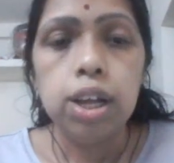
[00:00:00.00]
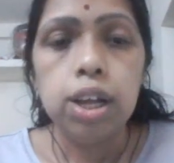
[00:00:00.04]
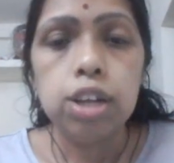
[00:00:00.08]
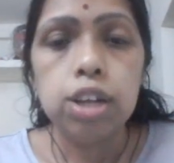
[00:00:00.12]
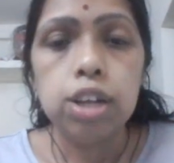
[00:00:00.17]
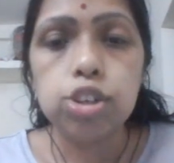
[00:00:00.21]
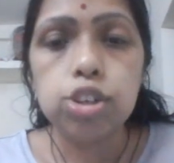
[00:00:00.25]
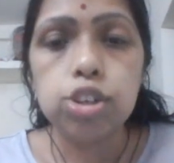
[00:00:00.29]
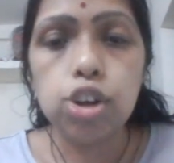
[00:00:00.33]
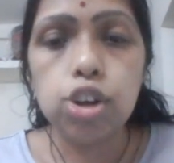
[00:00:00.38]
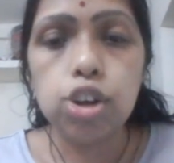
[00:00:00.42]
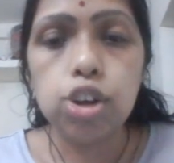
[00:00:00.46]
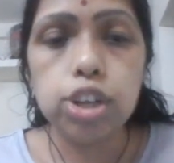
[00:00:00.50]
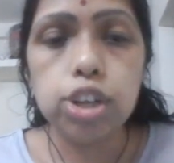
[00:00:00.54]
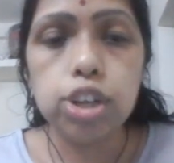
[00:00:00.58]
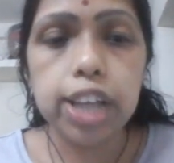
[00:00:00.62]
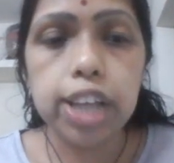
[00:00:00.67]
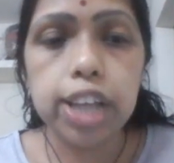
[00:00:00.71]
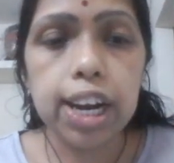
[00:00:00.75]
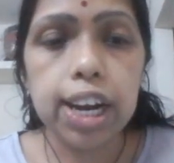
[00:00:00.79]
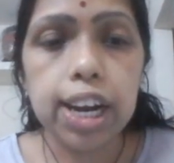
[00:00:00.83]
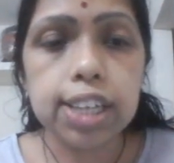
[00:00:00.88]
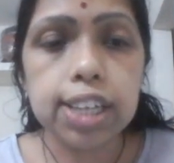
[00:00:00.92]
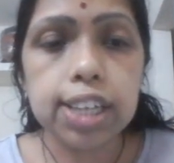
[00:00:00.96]
So
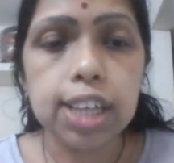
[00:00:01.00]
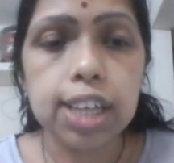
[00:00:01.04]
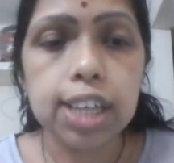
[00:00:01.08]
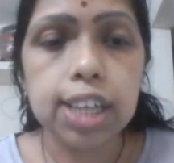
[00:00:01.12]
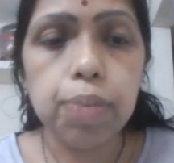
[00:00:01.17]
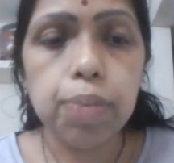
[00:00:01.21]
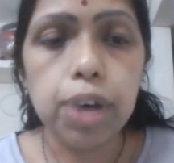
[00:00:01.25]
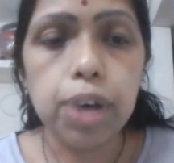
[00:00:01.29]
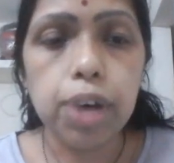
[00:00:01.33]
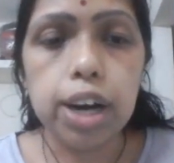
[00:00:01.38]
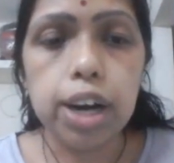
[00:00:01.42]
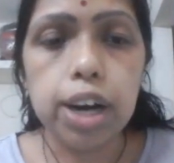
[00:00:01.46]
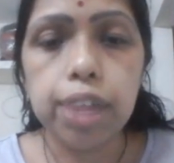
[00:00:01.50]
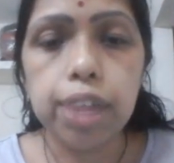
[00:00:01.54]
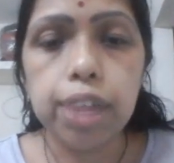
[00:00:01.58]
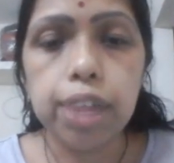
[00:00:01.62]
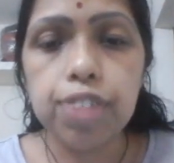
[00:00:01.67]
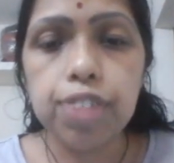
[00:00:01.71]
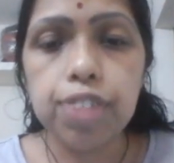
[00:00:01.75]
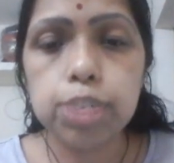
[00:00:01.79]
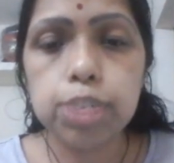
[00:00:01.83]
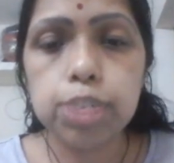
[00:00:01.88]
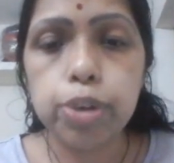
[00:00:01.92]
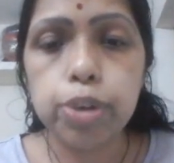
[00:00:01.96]
there are some
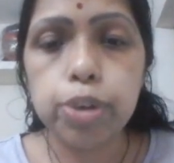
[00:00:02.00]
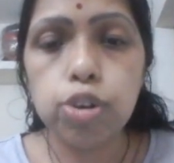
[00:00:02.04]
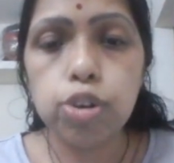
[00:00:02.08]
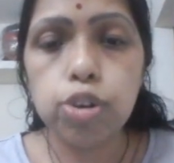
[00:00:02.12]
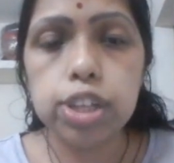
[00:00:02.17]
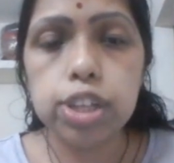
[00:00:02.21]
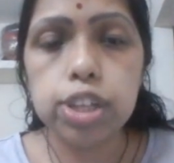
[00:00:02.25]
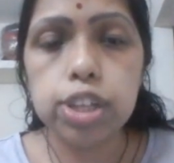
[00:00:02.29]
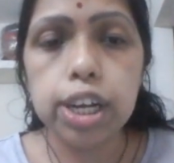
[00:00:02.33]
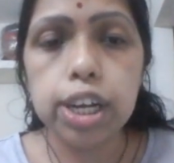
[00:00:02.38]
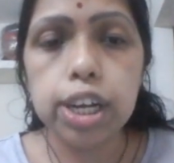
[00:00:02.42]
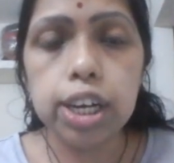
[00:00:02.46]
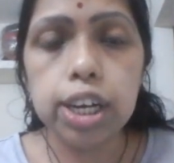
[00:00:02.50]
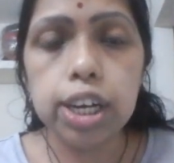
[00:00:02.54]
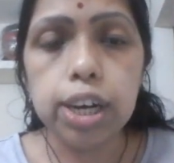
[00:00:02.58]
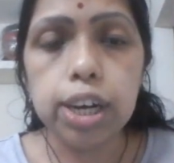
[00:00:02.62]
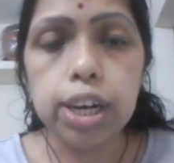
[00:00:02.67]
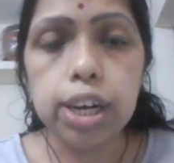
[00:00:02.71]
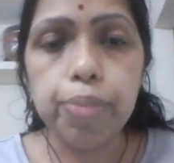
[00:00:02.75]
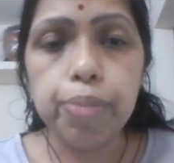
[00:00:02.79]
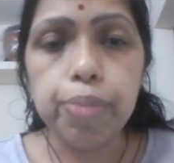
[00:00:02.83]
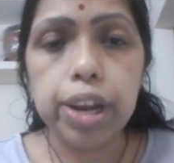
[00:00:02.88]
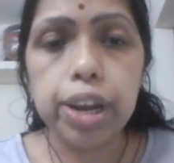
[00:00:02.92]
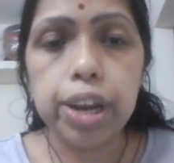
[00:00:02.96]
difference between the
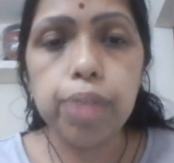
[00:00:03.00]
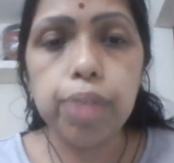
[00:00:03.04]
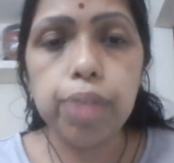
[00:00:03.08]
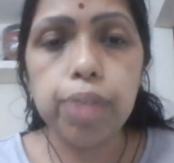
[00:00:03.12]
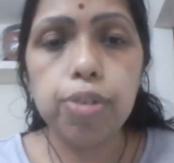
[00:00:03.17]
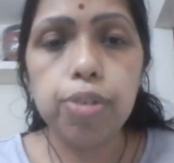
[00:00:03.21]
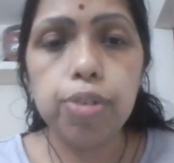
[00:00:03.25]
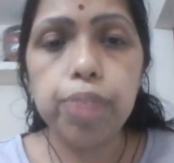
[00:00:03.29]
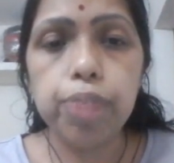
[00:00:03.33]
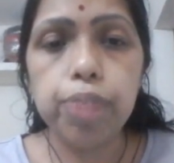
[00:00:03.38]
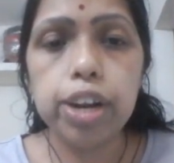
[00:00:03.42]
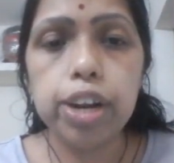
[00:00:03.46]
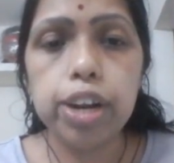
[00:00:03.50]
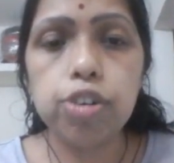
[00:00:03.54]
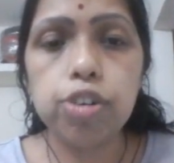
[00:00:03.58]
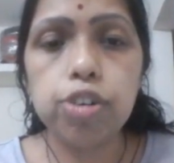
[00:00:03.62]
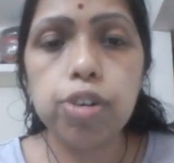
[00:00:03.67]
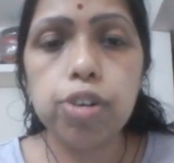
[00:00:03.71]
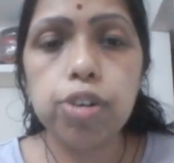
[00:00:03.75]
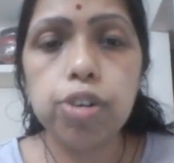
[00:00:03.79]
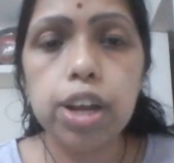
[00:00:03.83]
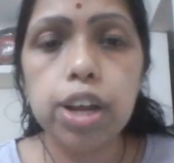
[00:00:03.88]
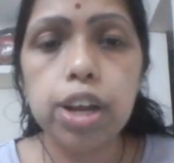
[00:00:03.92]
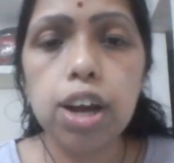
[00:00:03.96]

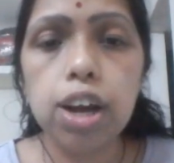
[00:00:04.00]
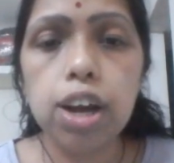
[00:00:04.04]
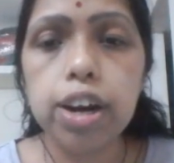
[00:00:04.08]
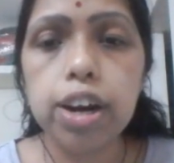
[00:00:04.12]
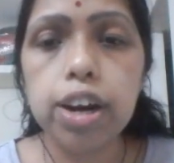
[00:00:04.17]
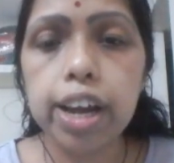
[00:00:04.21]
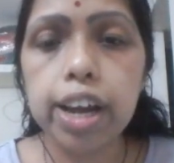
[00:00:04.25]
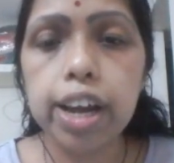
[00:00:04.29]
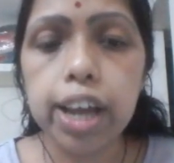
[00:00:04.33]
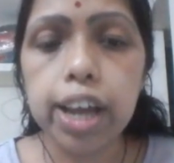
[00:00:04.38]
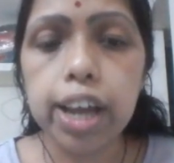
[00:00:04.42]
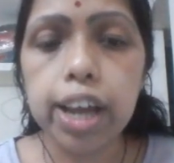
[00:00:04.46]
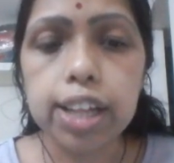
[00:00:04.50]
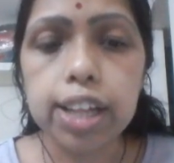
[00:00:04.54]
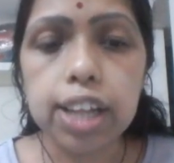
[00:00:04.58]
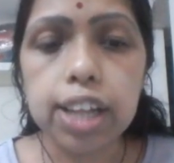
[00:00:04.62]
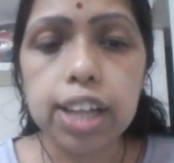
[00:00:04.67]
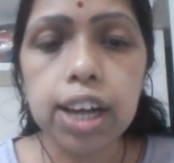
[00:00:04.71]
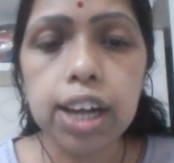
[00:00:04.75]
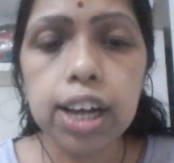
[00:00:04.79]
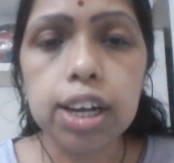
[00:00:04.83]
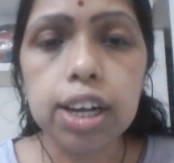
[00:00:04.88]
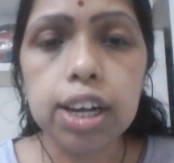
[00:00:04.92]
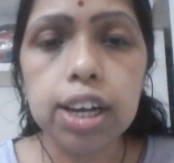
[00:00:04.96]
meridional ray and
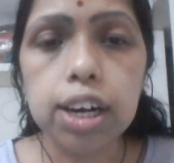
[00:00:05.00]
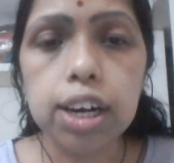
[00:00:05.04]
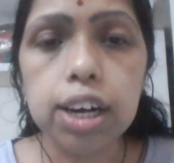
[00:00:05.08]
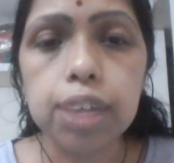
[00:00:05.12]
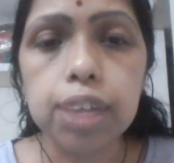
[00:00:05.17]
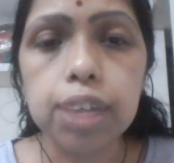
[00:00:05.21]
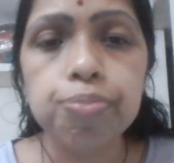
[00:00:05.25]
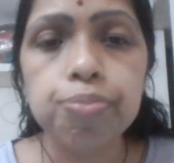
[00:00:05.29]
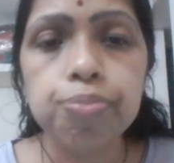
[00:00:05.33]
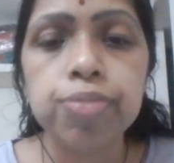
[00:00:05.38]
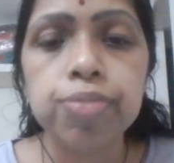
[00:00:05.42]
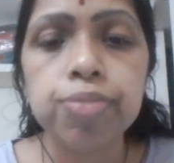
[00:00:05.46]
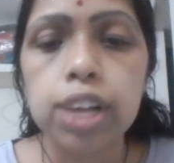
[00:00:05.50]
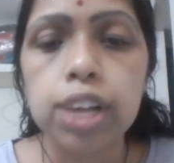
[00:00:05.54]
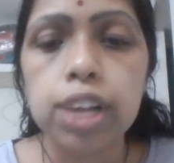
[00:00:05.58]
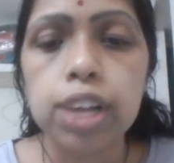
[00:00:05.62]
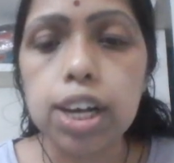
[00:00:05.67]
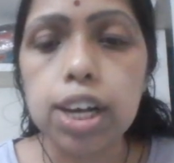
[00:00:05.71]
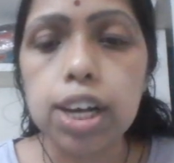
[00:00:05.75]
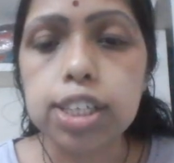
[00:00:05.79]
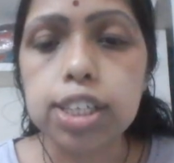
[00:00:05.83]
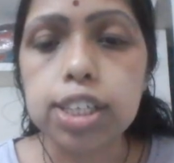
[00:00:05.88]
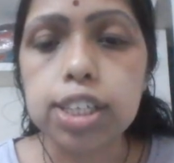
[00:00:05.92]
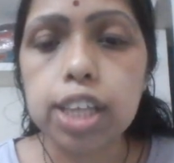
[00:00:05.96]

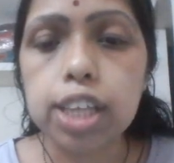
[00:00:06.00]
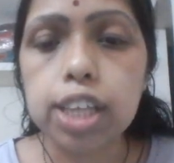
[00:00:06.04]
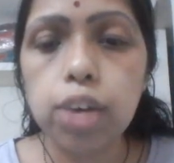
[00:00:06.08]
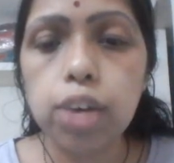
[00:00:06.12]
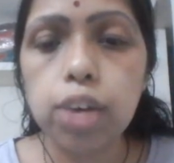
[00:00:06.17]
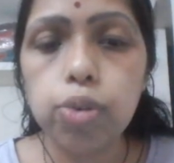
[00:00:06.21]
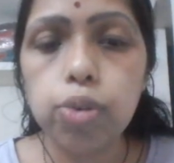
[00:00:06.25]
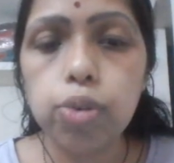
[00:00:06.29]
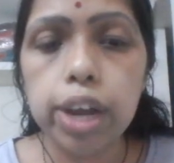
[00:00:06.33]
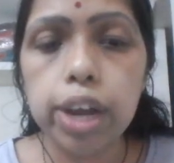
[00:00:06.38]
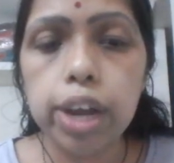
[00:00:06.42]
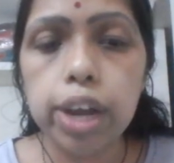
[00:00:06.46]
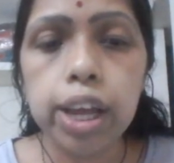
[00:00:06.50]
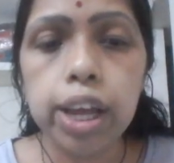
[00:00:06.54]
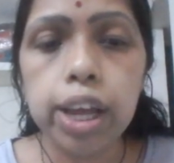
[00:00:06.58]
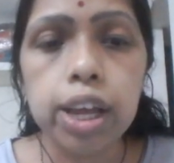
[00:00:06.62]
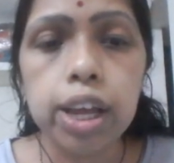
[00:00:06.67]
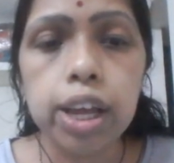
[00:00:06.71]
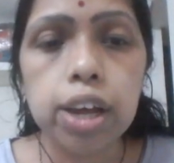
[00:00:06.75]
the skew ray.